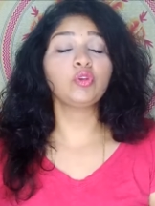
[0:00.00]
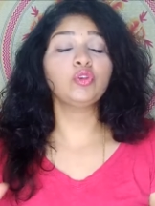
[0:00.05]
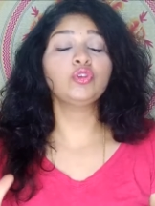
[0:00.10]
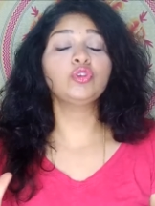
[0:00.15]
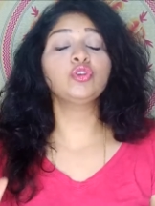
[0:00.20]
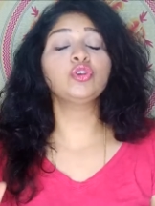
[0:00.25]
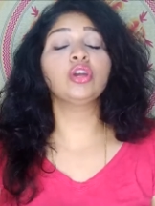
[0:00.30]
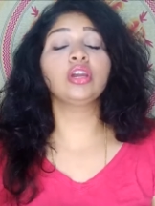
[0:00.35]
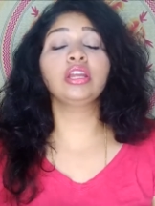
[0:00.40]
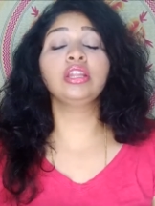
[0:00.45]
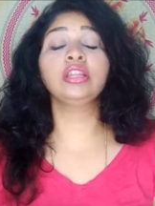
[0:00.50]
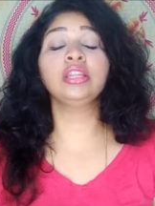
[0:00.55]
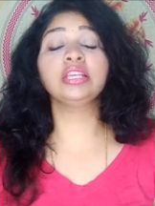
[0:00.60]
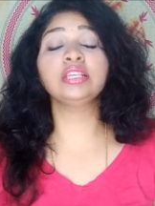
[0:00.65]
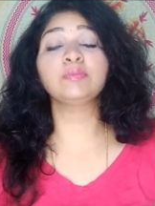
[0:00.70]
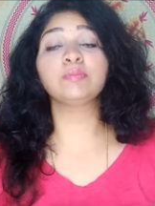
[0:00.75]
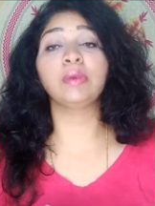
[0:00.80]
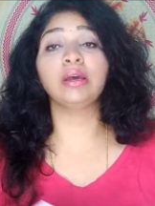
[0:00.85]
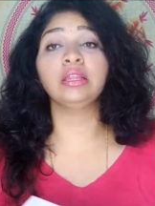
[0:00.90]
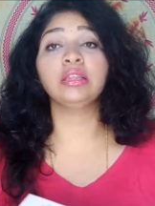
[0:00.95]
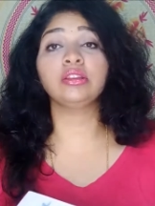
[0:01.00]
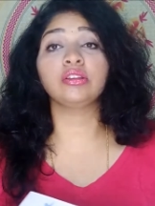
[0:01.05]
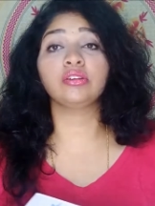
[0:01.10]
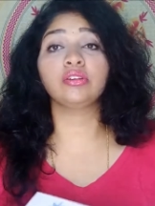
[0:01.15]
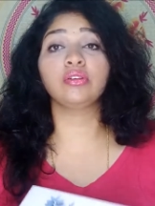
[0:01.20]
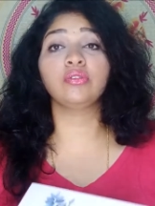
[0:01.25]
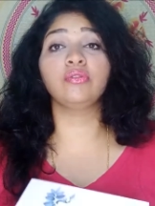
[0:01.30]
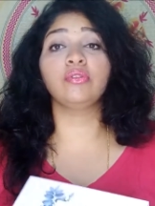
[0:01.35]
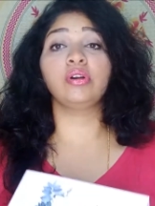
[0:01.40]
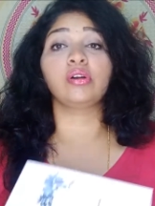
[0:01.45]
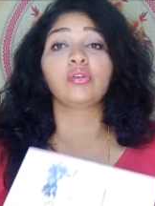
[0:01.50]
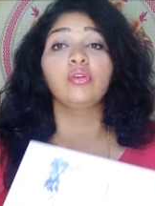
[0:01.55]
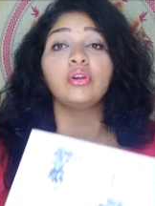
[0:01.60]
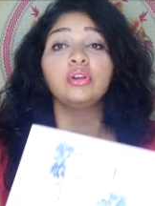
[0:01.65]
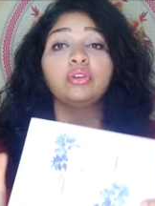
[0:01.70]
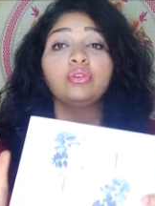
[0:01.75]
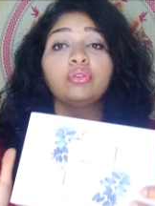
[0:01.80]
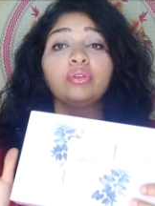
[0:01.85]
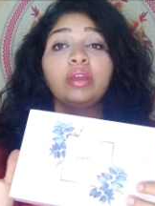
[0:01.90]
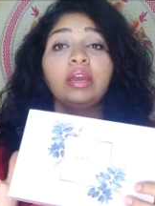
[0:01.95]
So in this month you are
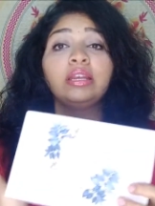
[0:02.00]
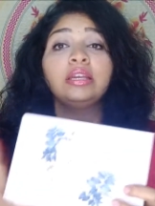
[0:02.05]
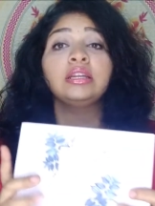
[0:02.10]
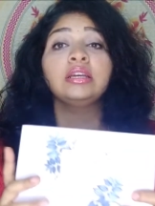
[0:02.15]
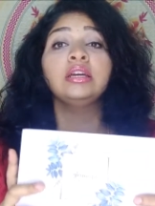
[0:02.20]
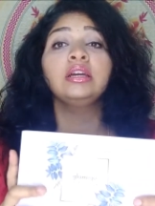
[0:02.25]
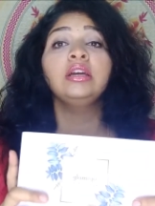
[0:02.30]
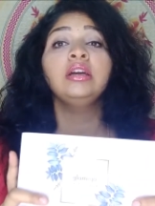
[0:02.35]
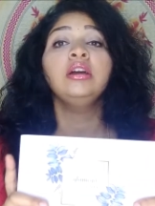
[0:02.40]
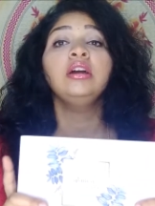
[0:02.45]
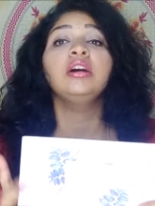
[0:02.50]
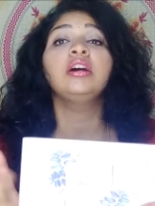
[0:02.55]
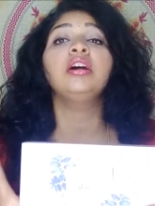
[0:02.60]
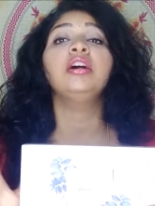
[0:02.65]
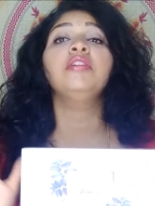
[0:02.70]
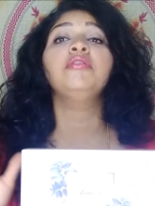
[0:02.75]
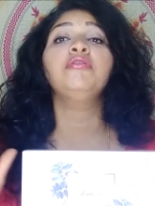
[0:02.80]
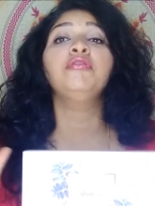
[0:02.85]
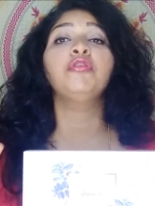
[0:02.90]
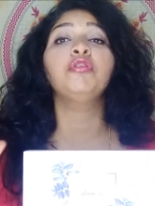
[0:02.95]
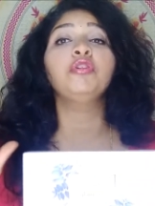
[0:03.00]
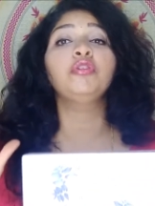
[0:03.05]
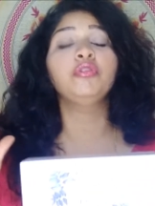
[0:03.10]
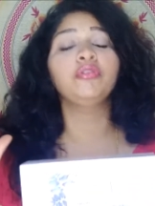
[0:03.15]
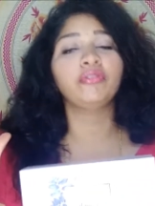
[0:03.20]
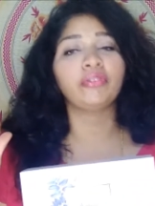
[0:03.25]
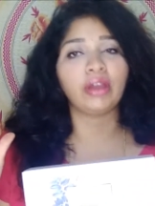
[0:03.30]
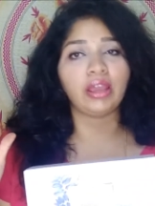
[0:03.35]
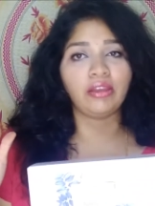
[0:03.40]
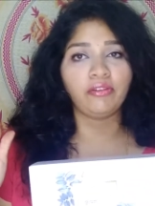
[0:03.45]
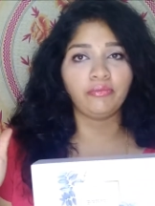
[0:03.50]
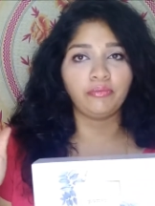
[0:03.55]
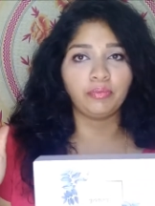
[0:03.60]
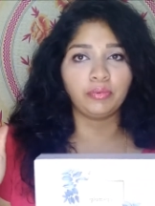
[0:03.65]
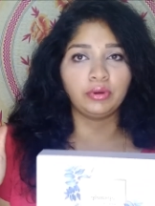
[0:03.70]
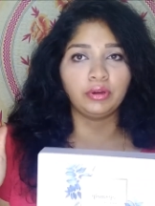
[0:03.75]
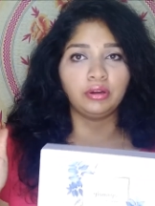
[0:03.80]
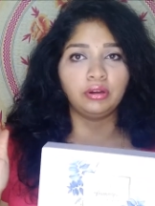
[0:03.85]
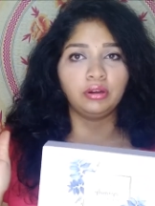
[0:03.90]
going to get 4 to 5